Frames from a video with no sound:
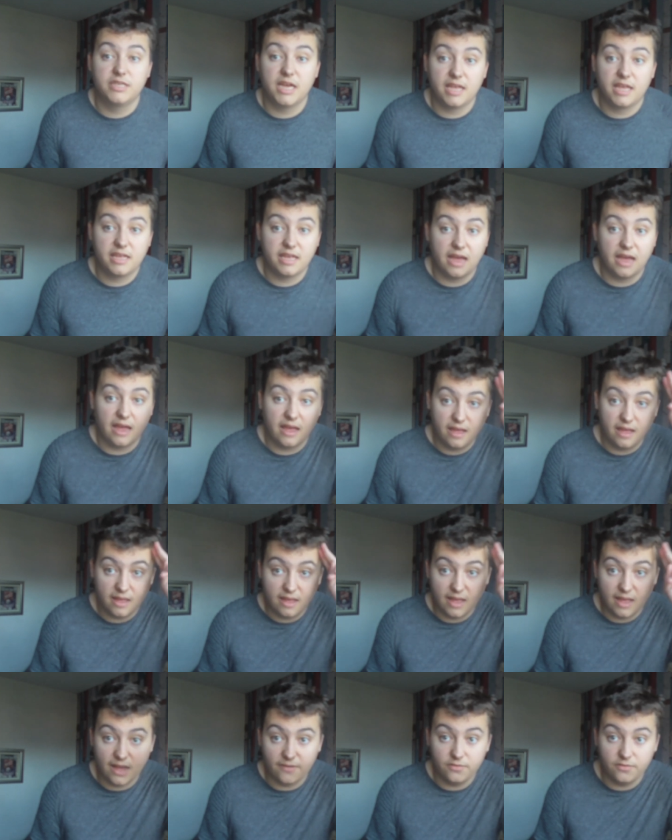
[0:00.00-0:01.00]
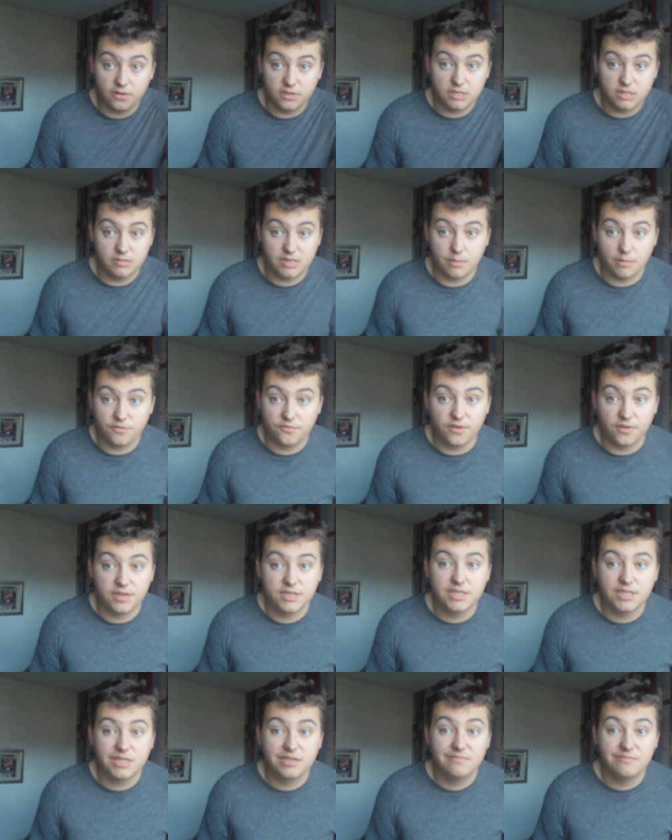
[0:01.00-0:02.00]
Take care. Have an awesome demo,
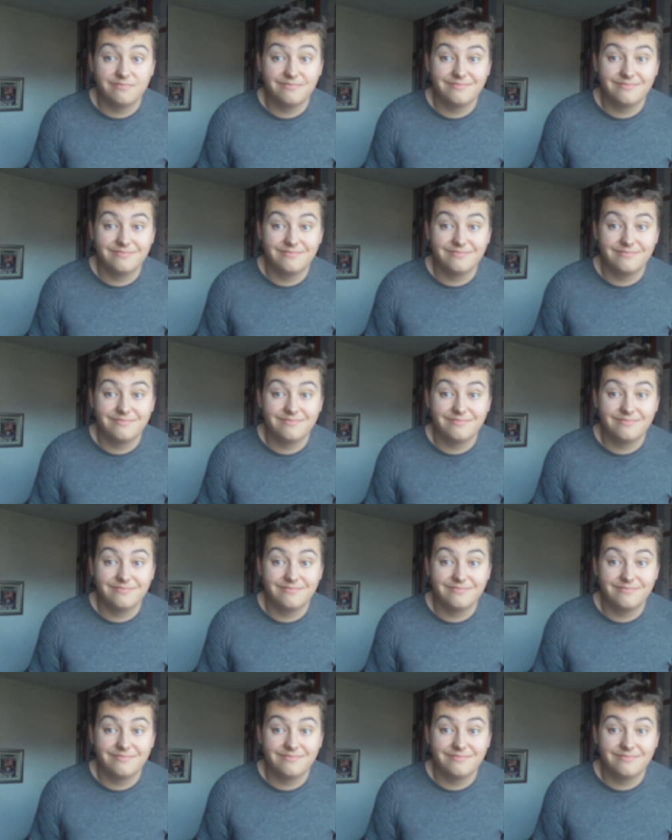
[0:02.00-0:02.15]
friends.